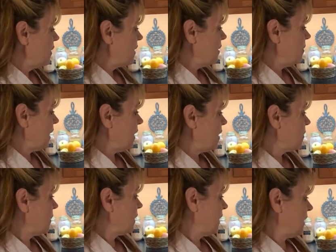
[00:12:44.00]
see, my
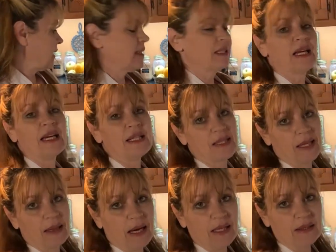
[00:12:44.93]
husband likes the taste
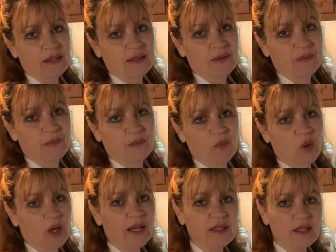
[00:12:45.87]
of that,
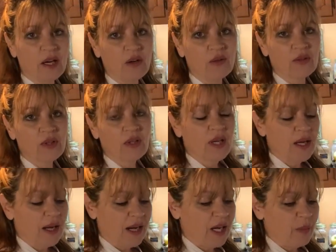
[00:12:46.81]
where I don't.
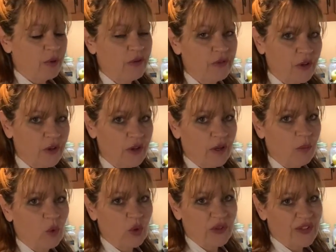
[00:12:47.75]
I prefer a
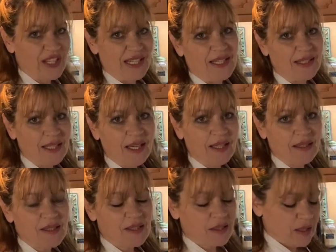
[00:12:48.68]
more tea
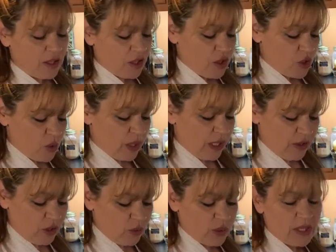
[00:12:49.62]
taste. So I
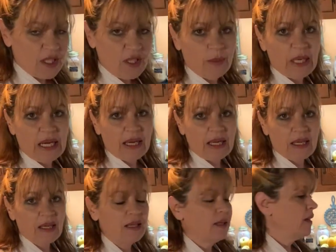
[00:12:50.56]
do a tea bag
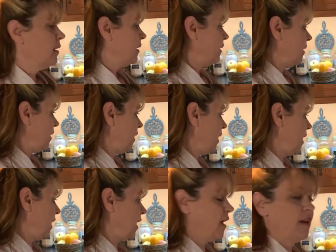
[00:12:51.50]

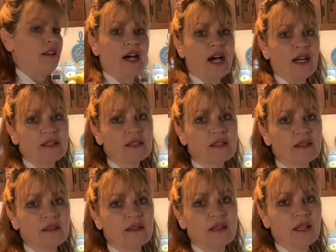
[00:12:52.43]
and that,
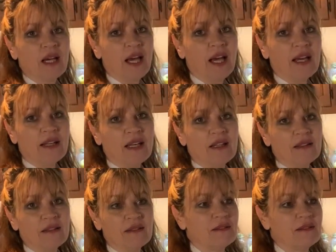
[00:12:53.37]
and then